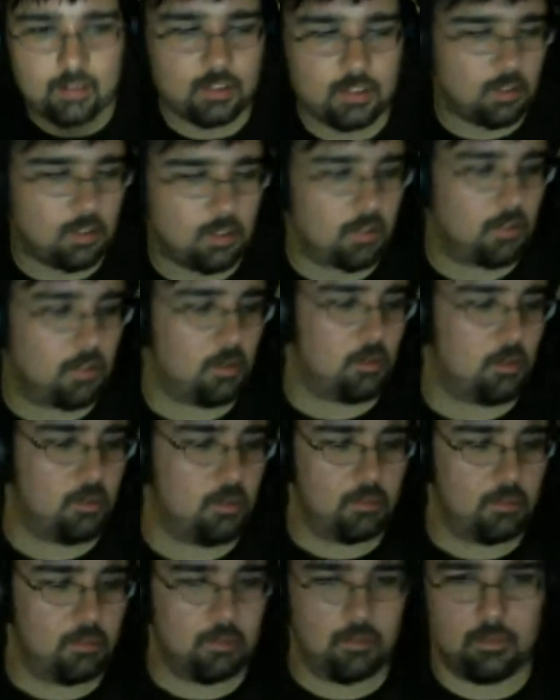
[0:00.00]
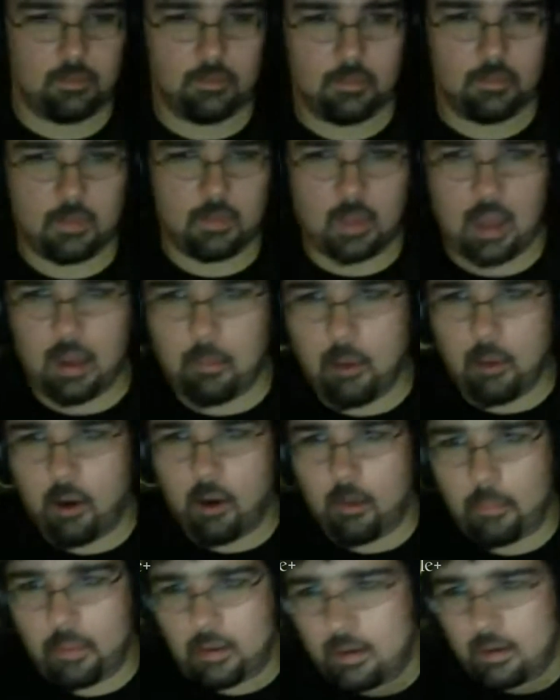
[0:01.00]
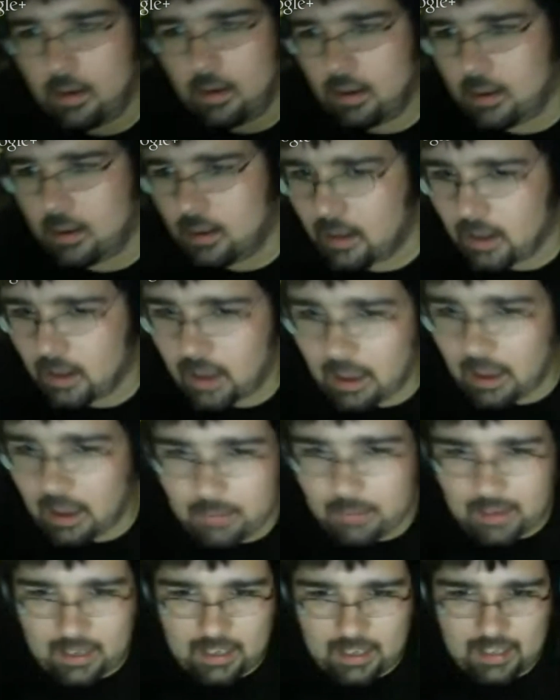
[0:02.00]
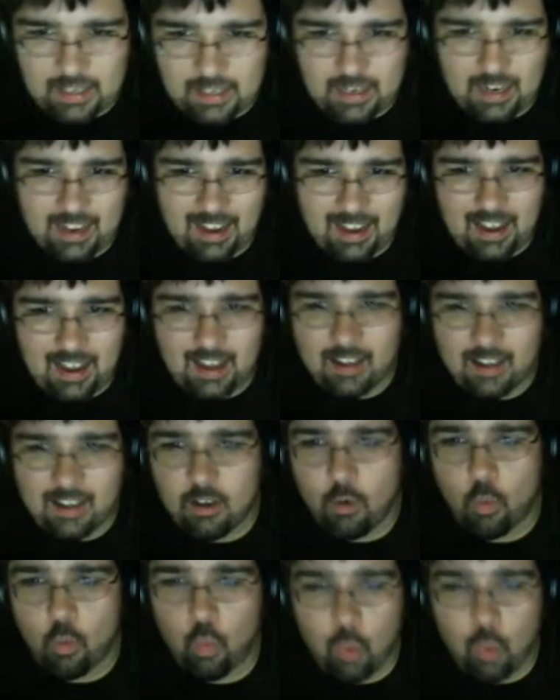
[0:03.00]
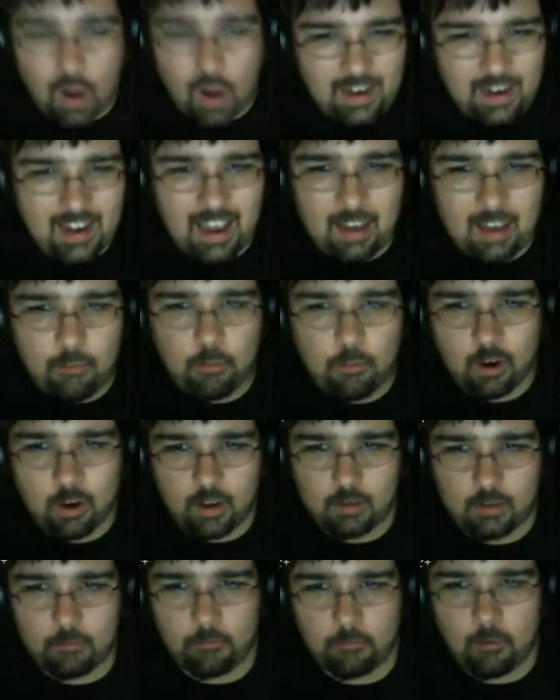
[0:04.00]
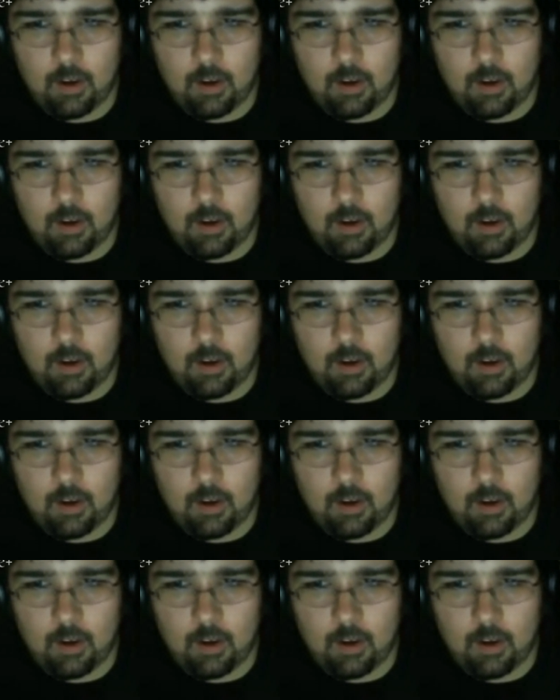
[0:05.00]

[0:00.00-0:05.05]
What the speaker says: So I'm hoping. I mean, what I want,